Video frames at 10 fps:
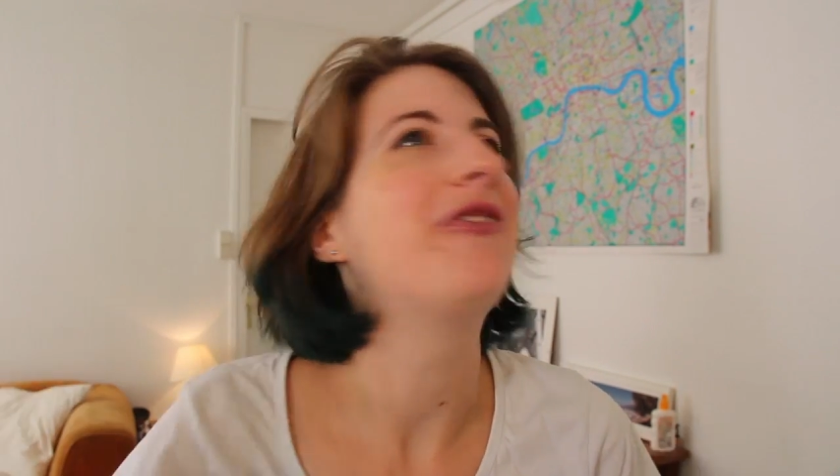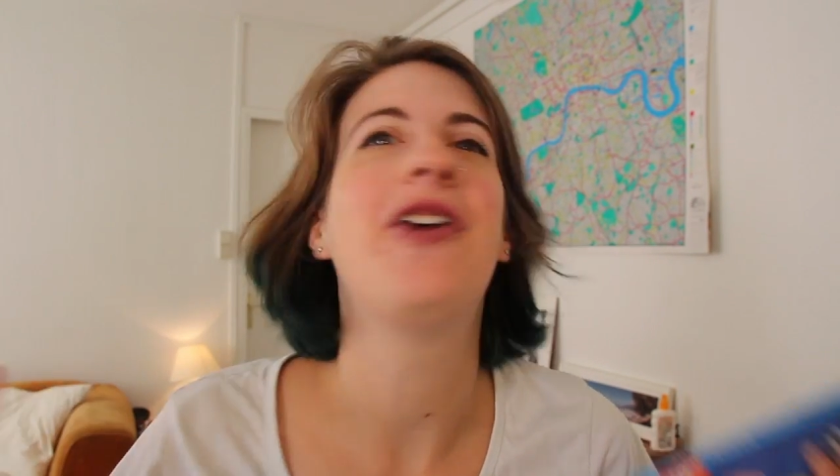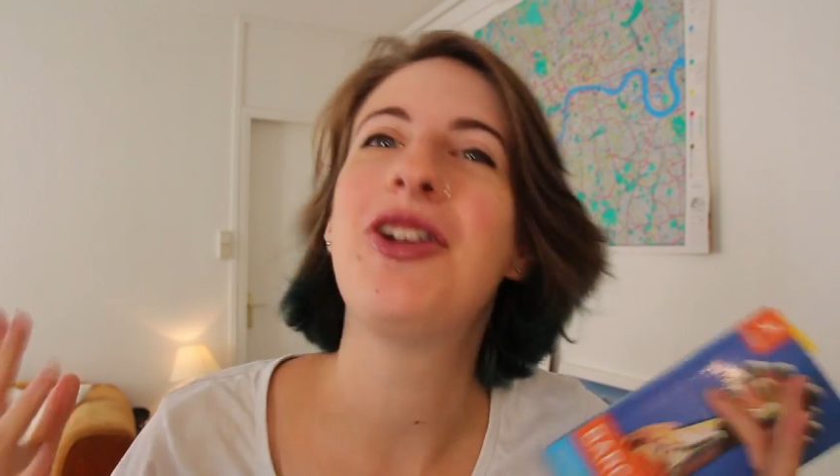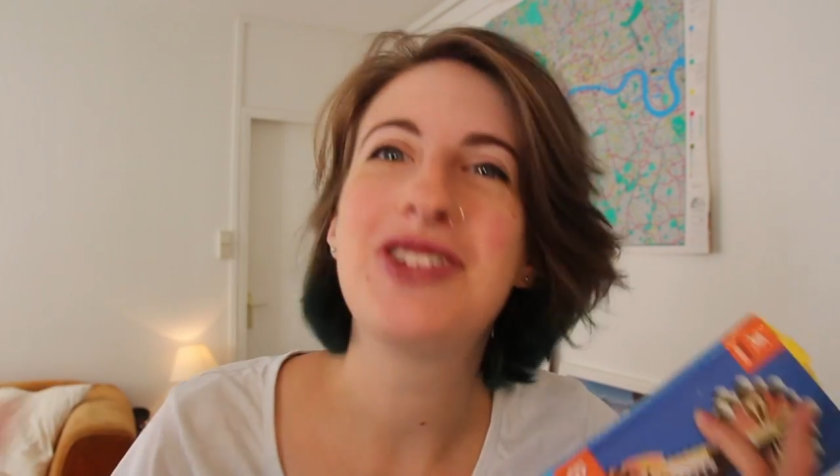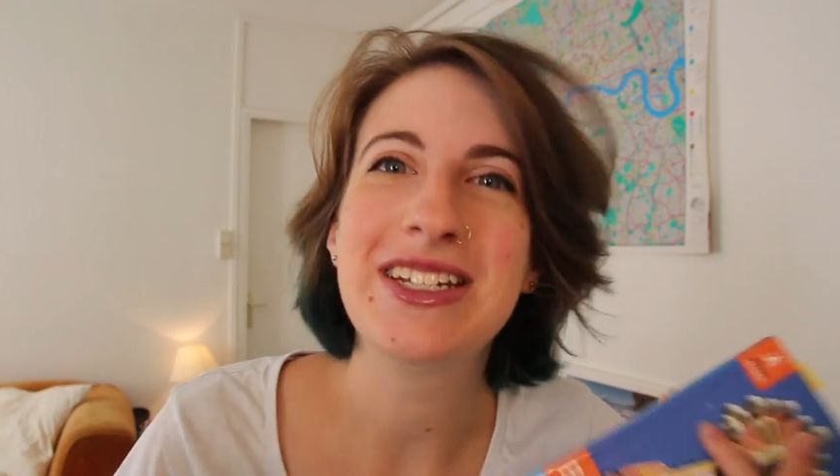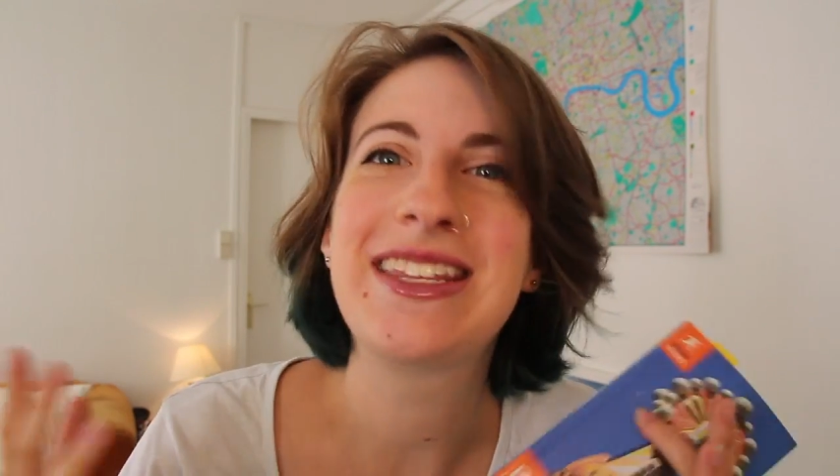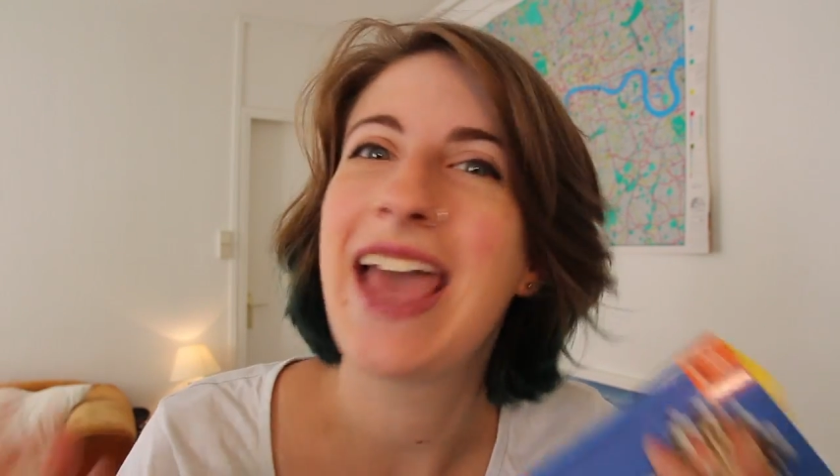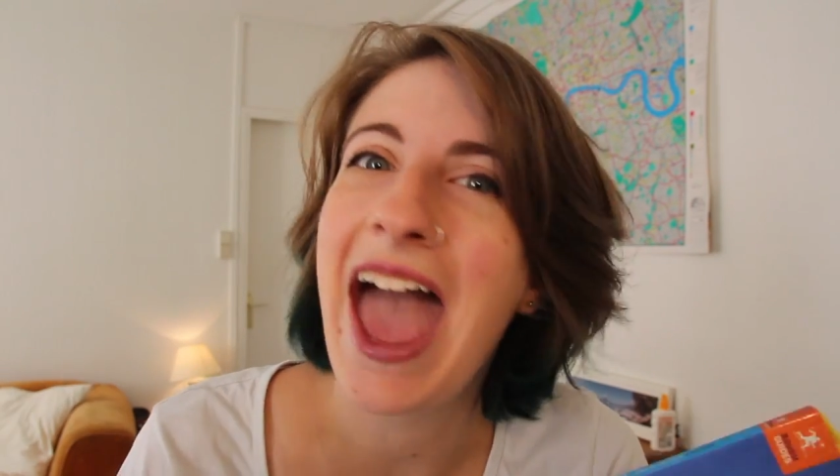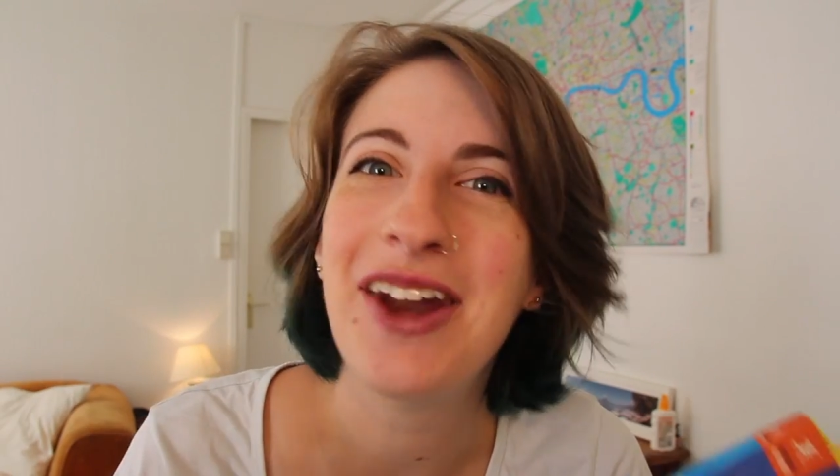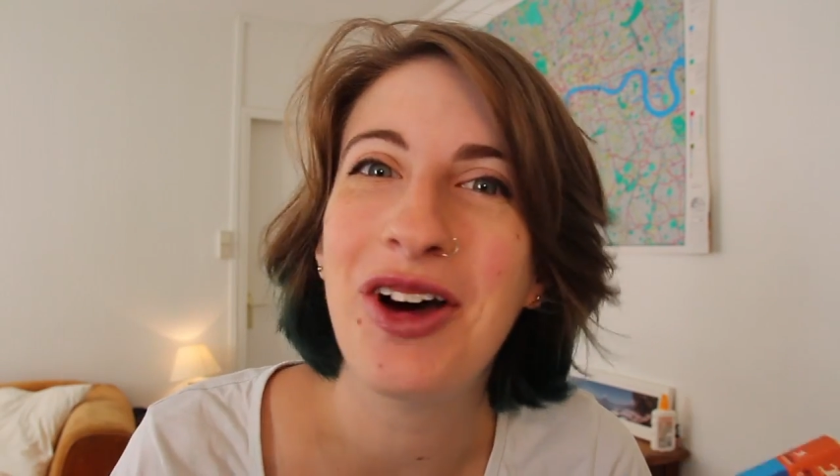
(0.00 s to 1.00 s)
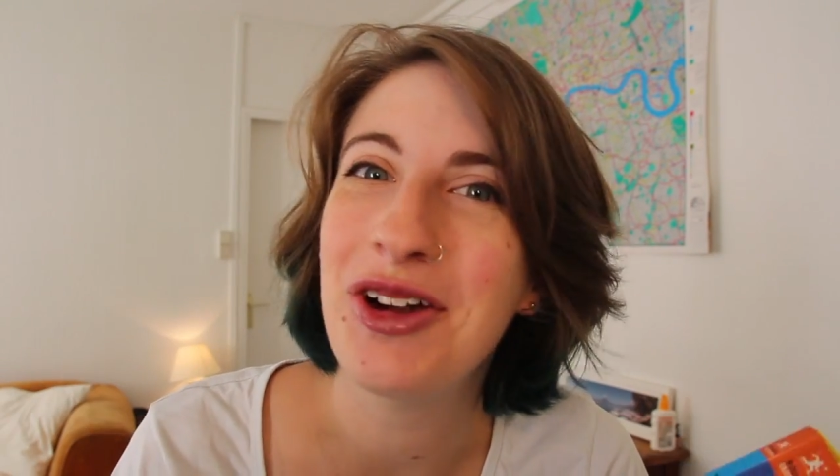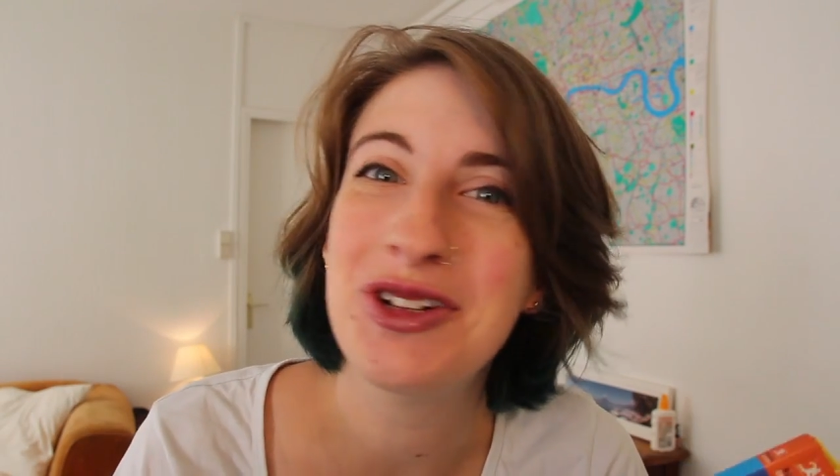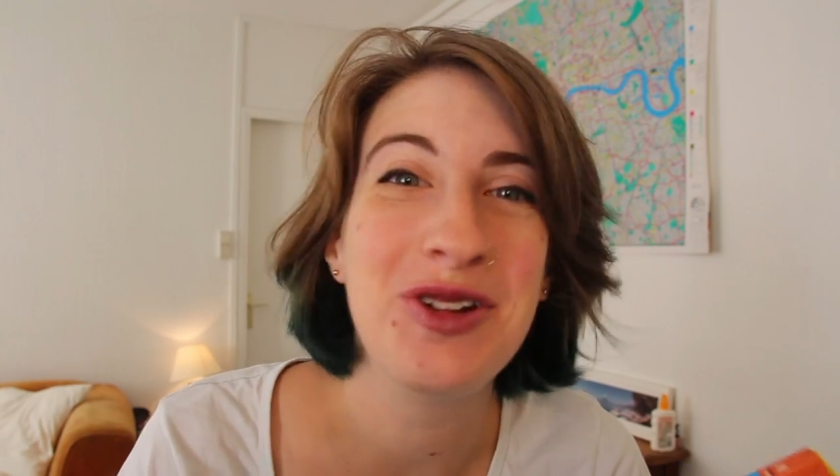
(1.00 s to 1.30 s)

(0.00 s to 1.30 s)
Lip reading: photos just cannot